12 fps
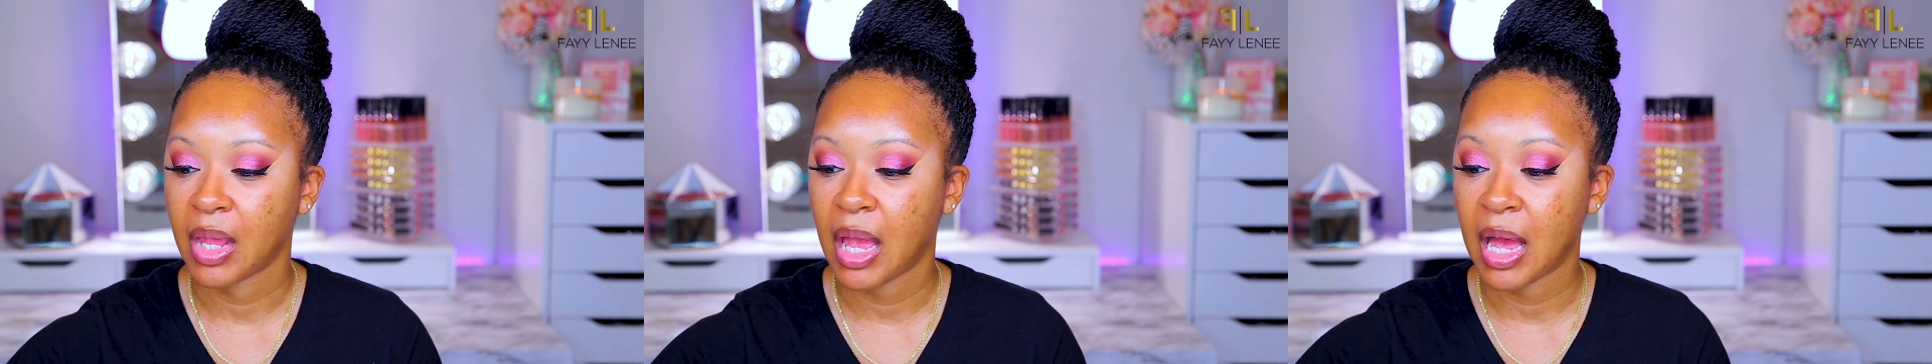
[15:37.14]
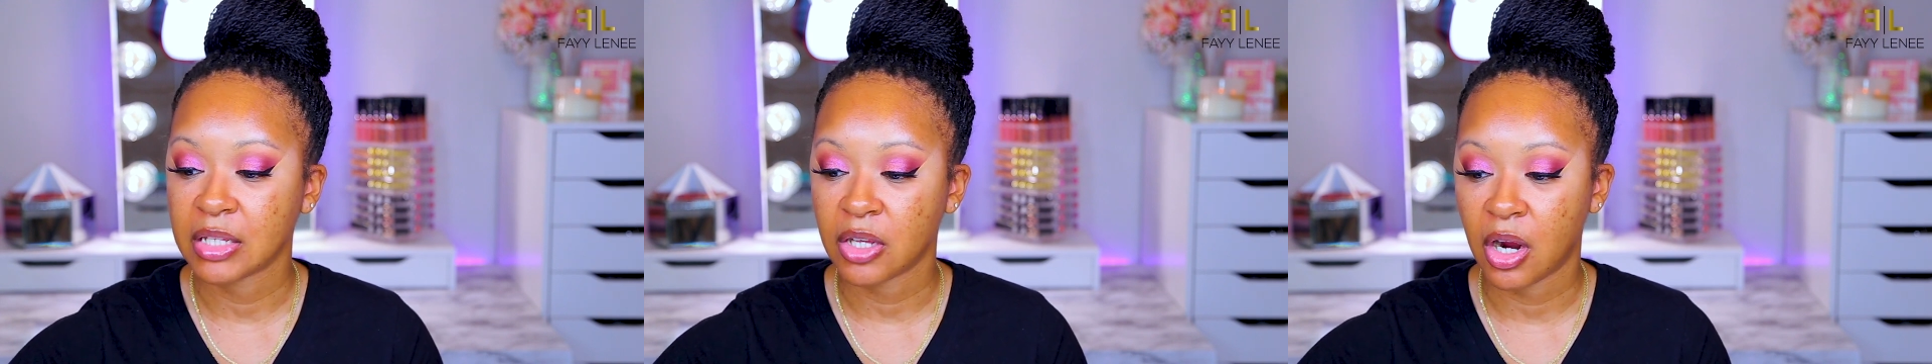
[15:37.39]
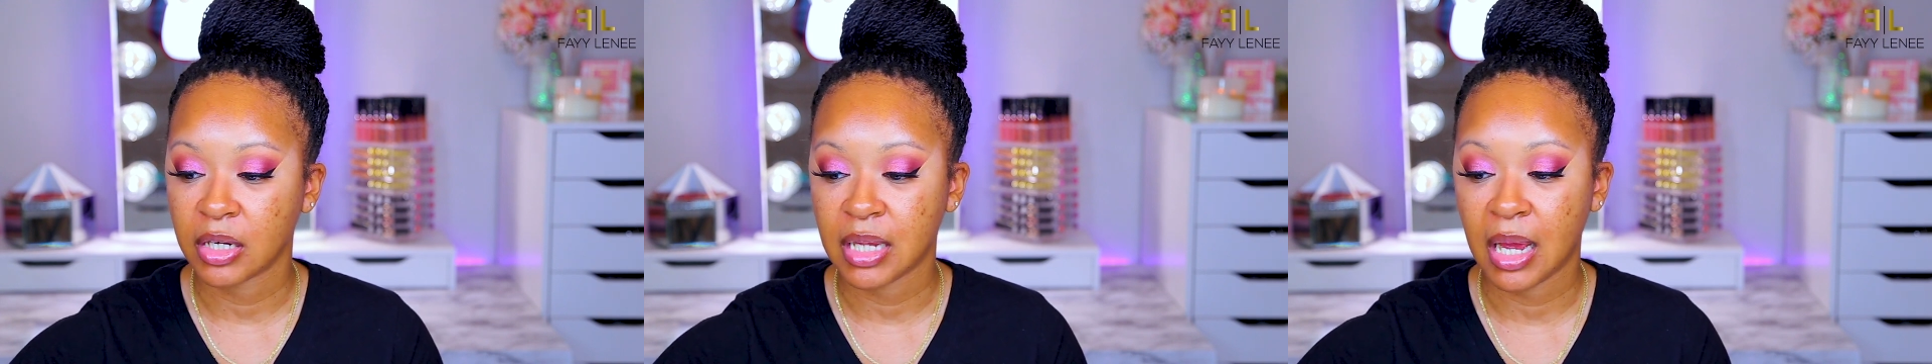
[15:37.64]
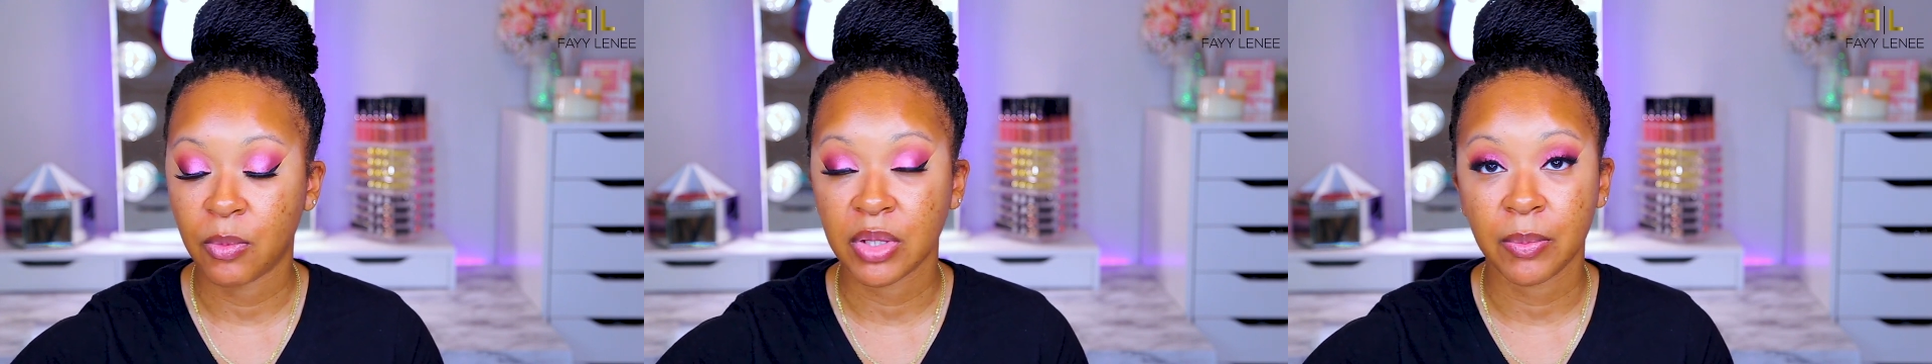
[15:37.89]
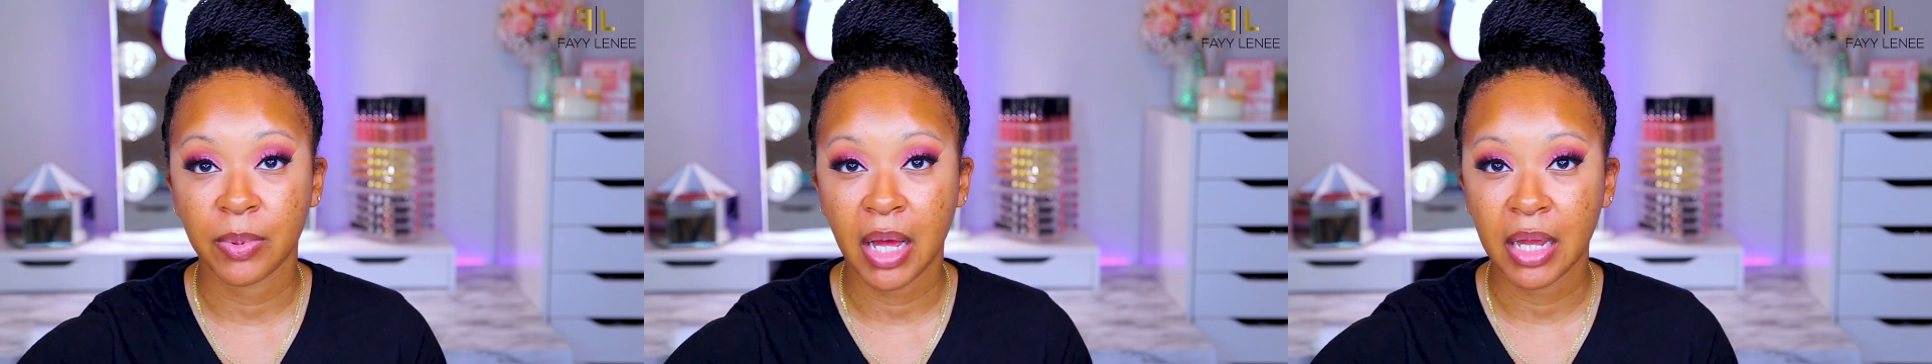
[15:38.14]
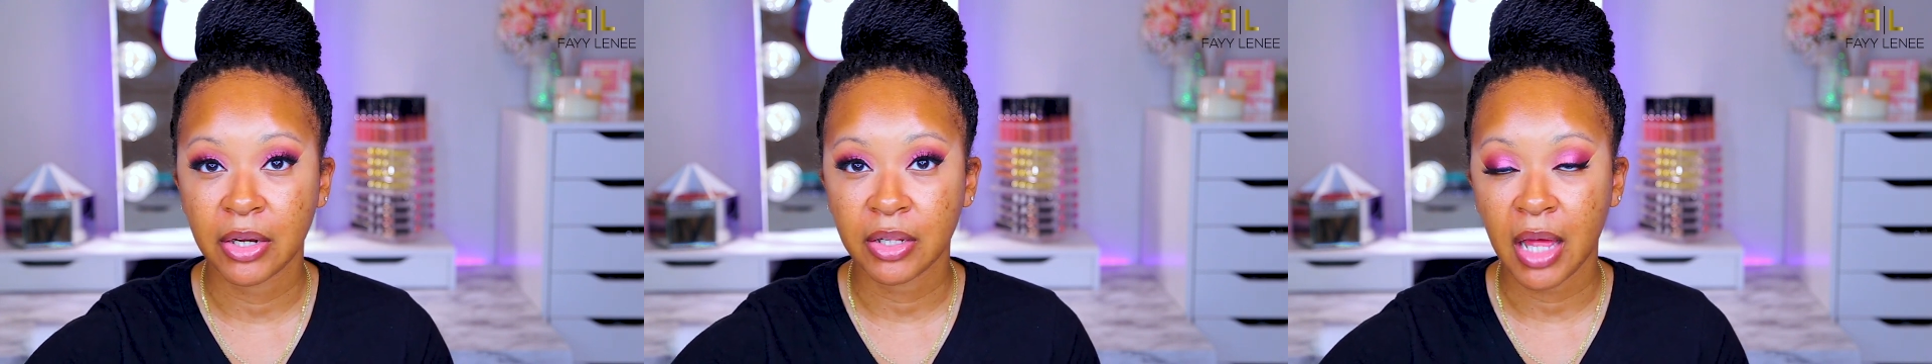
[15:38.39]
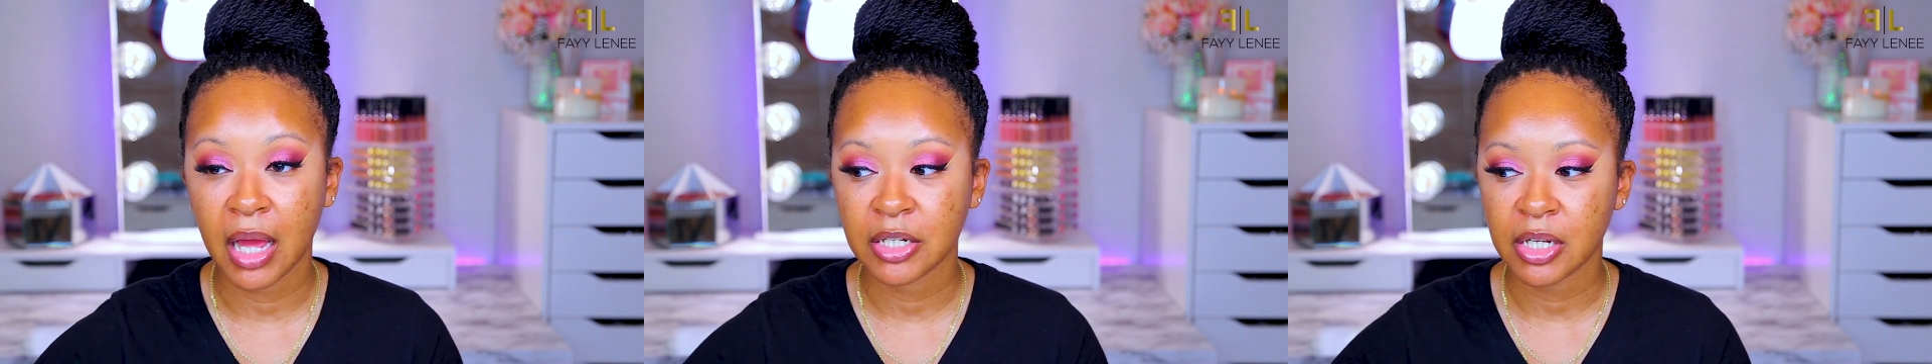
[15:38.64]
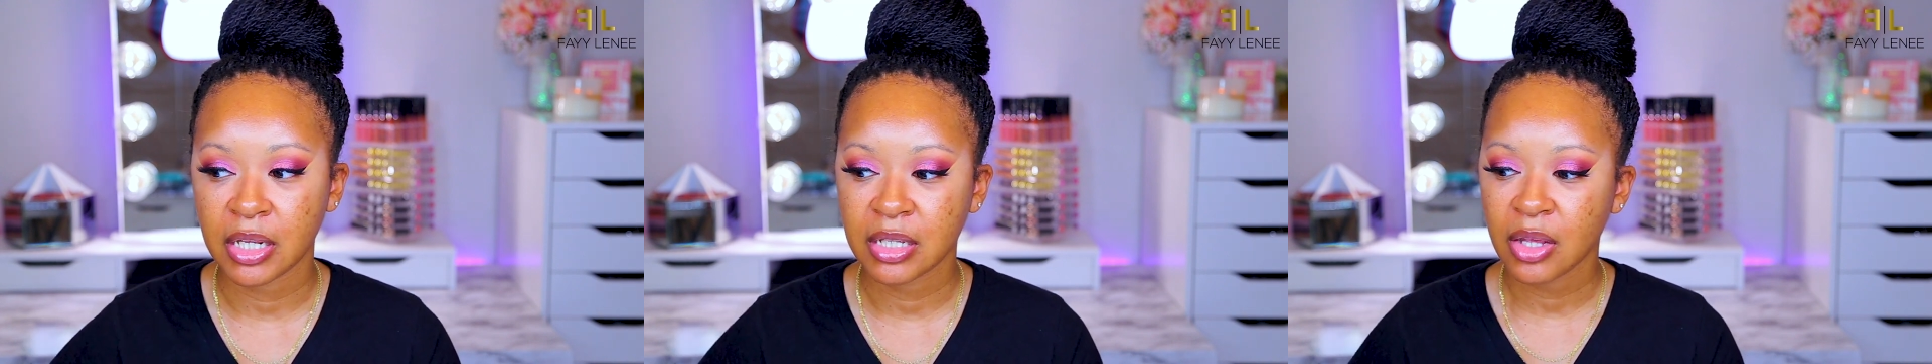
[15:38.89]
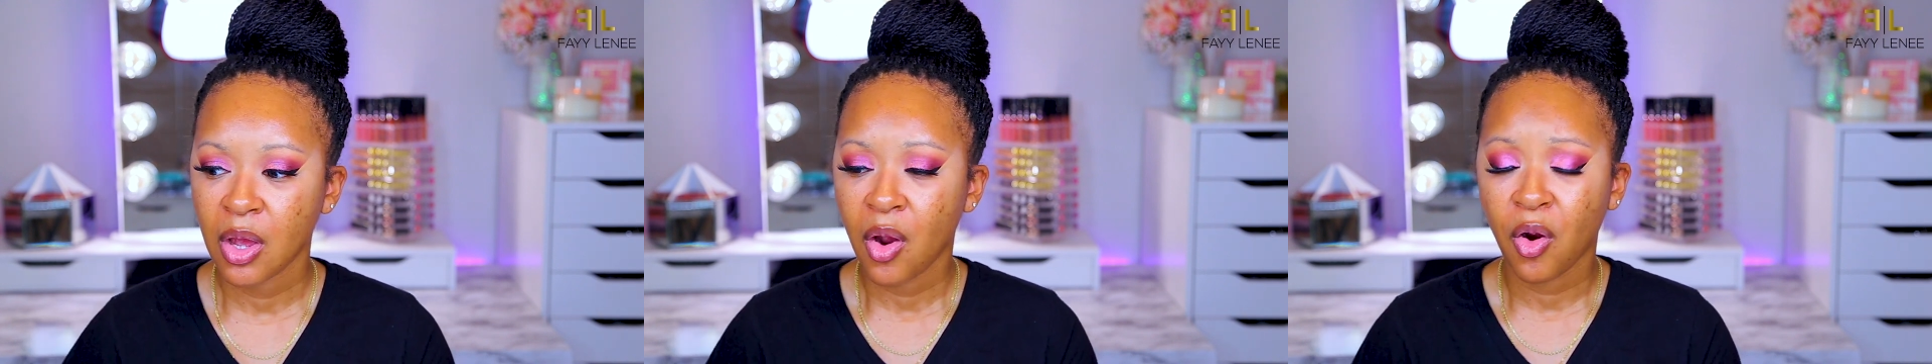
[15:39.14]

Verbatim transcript: has a hard time with applying your lashes